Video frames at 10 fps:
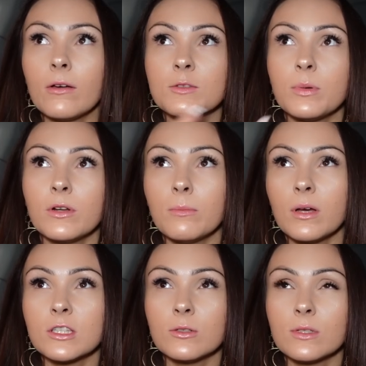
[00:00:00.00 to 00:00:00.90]
I was building
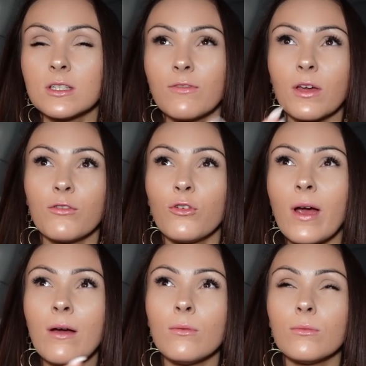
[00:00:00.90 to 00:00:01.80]
muscle and stuff like
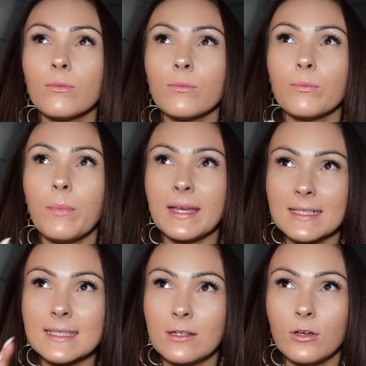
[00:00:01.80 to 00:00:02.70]
throughout
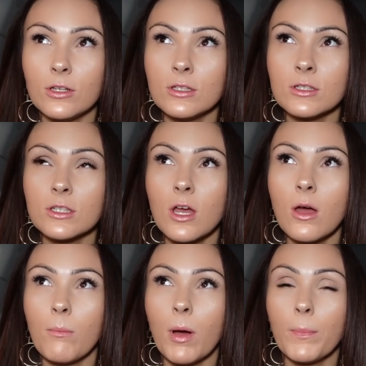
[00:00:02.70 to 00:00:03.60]
maintenance,
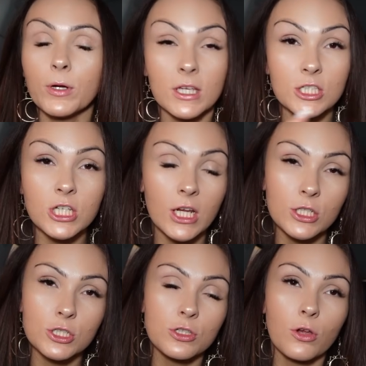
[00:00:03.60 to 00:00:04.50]
my body has
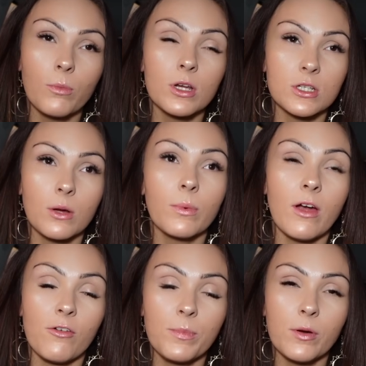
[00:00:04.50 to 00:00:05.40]
changed so much, like
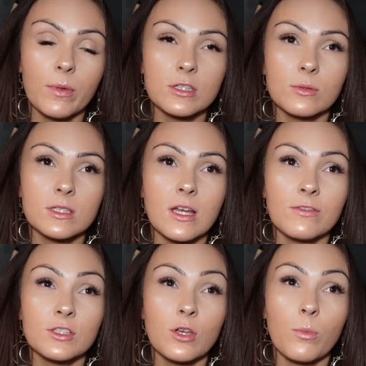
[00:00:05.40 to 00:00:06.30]
where I've built muscle and stuff.
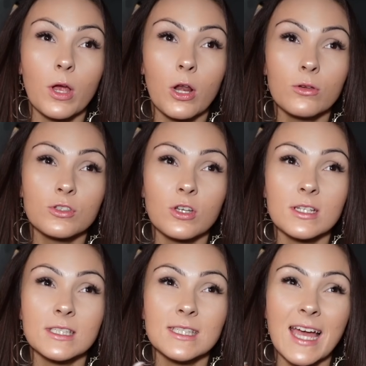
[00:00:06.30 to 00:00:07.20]
So my clothes
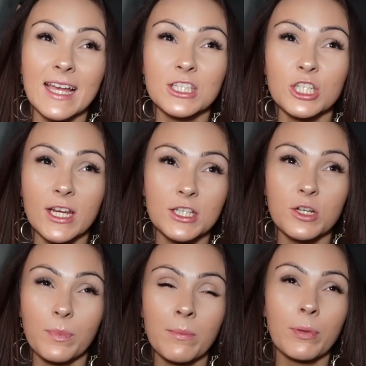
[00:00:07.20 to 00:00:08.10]
sizes has changed
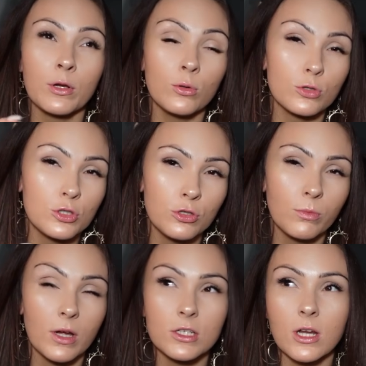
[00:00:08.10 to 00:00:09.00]
a bit, but not too
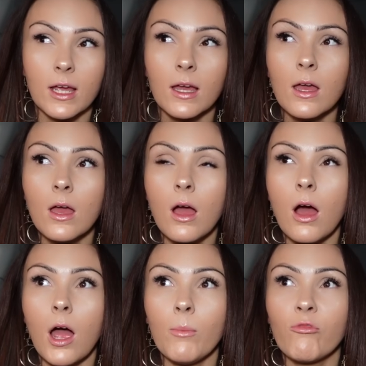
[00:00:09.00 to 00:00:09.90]
much. Like
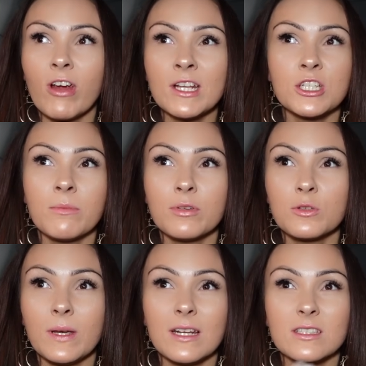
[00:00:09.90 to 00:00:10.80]
I'm ranging
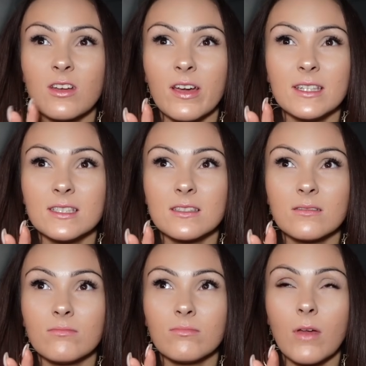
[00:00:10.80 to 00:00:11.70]
between the size
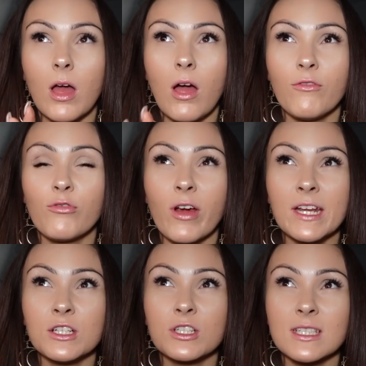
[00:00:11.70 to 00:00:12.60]
I've
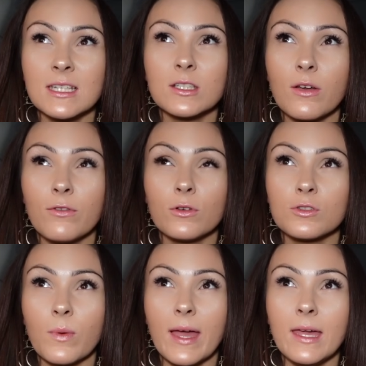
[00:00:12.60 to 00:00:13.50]
ranged since I've
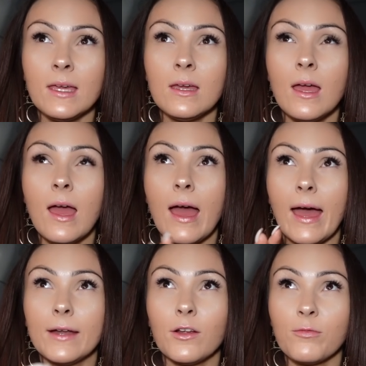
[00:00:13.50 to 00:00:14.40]
lost weight
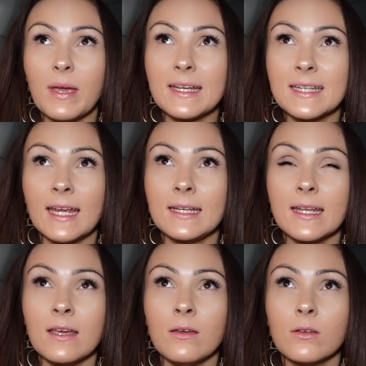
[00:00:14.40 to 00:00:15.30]
and I've maintained
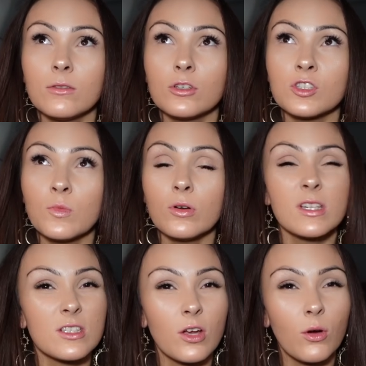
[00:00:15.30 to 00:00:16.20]
it. The
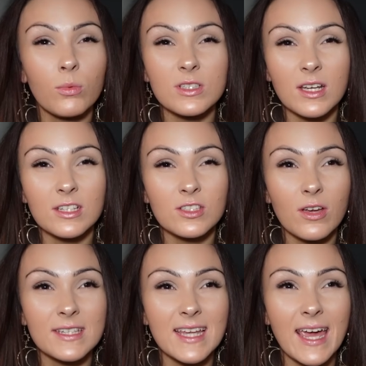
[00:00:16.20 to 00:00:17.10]
smallest I got was like a
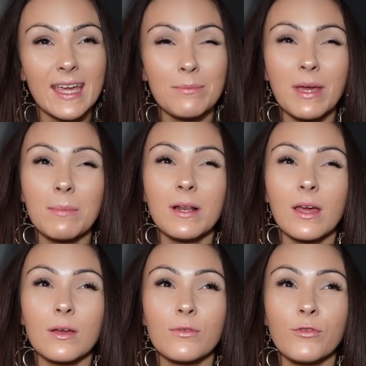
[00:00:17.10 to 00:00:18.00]
size eight, maybe
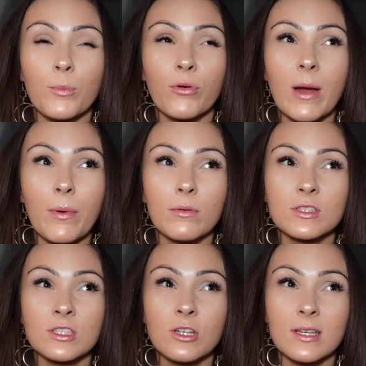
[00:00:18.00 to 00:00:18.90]
like for prep, I was
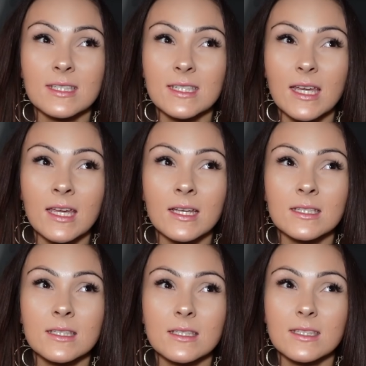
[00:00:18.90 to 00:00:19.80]
a size
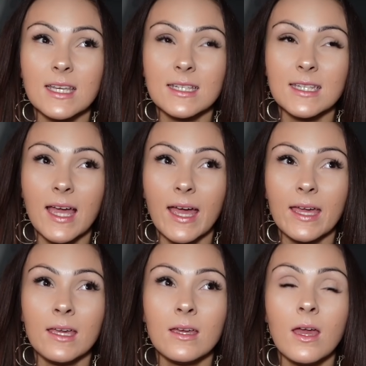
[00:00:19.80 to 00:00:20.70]
six, six to
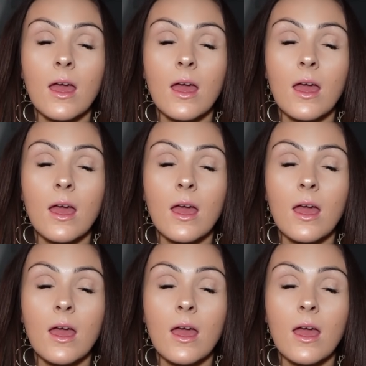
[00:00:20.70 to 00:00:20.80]
eight